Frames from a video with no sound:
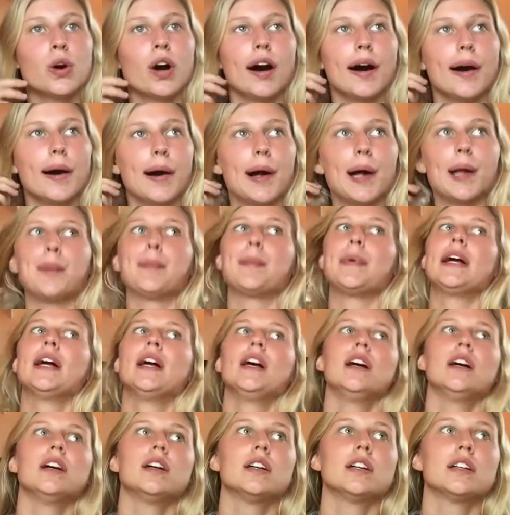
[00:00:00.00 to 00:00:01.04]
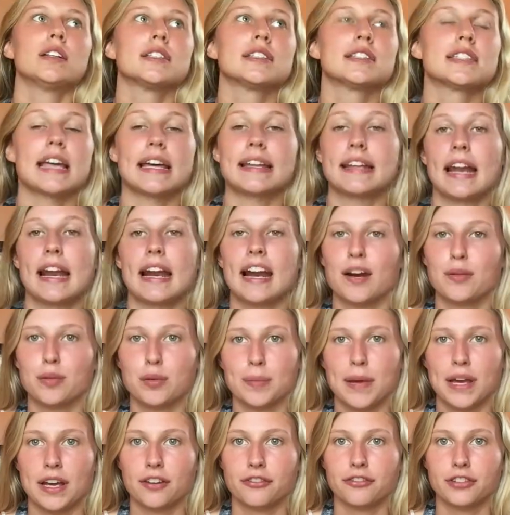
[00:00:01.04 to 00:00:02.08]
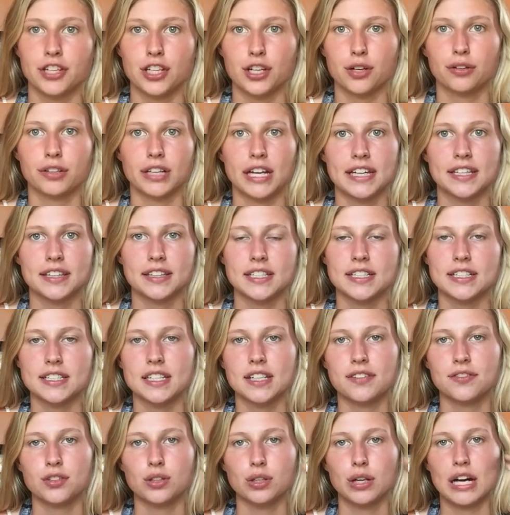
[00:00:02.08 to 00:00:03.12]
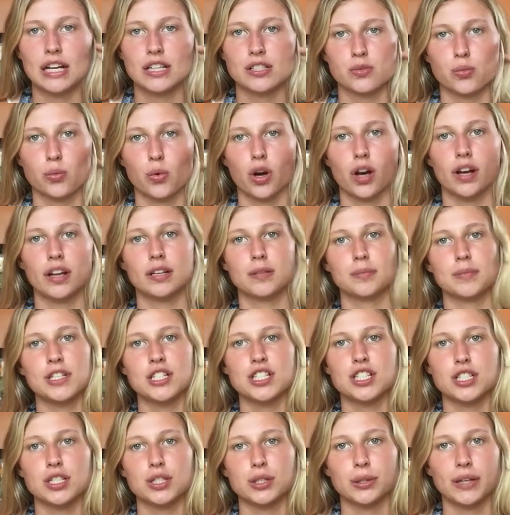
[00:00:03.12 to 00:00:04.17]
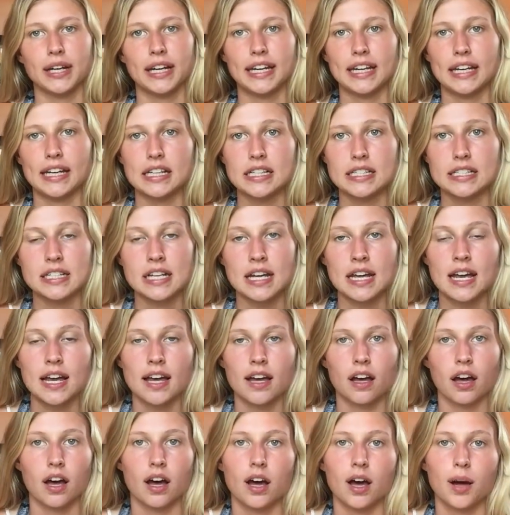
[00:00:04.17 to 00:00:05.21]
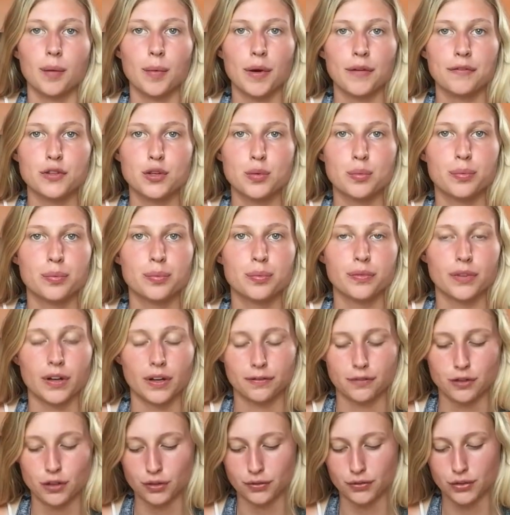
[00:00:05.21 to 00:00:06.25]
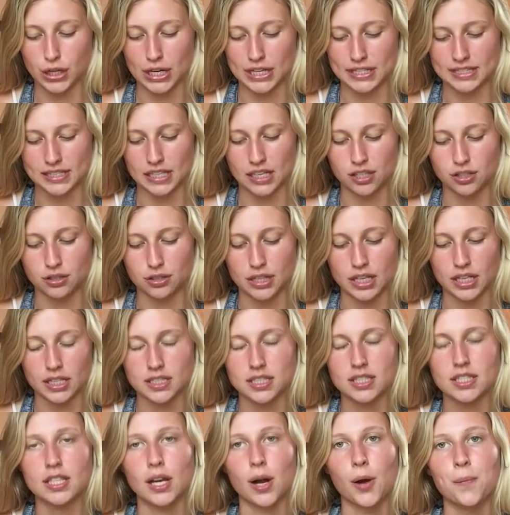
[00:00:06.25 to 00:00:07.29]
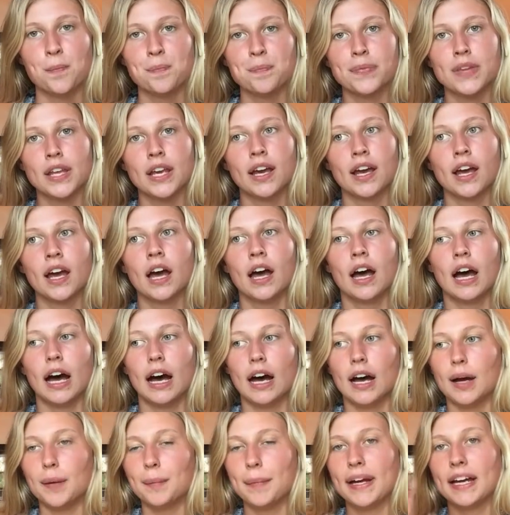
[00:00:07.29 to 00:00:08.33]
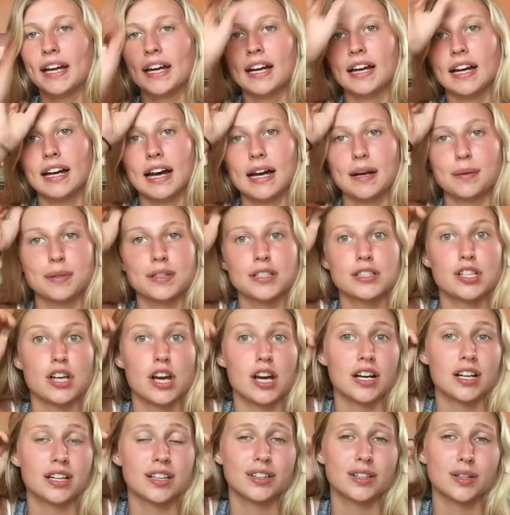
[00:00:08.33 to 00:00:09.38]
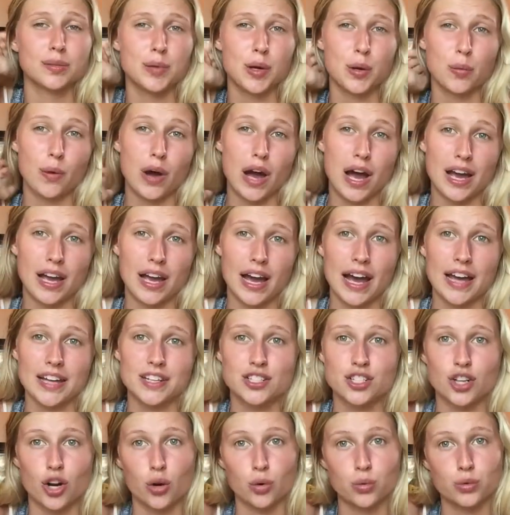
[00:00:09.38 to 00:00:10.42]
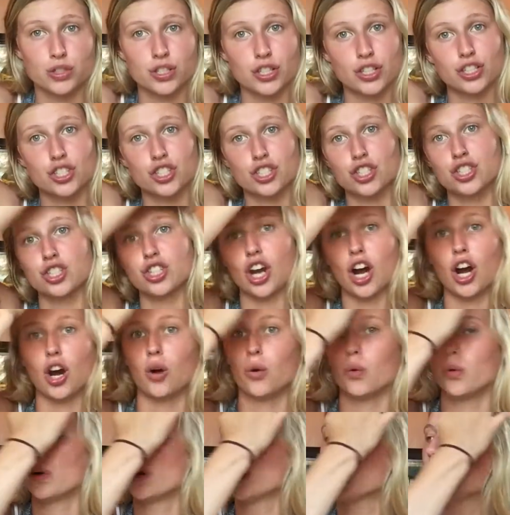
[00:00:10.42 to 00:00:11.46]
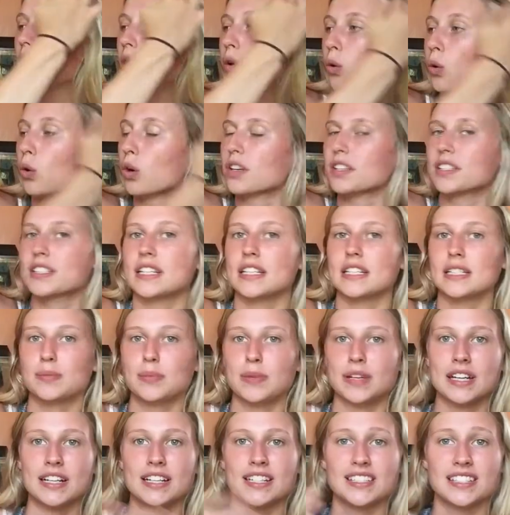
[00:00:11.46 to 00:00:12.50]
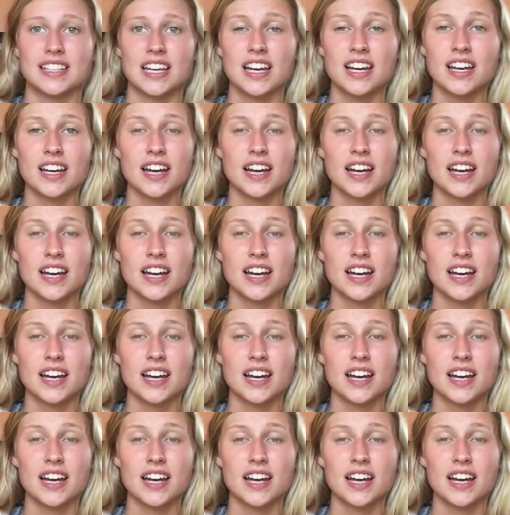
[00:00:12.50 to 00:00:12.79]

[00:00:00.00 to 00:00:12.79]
um, said that I would make a video like this if you guys wanted me to and um, a, few, a few of you guys said you did. So um, I want to talk a little bit why I don't show horses because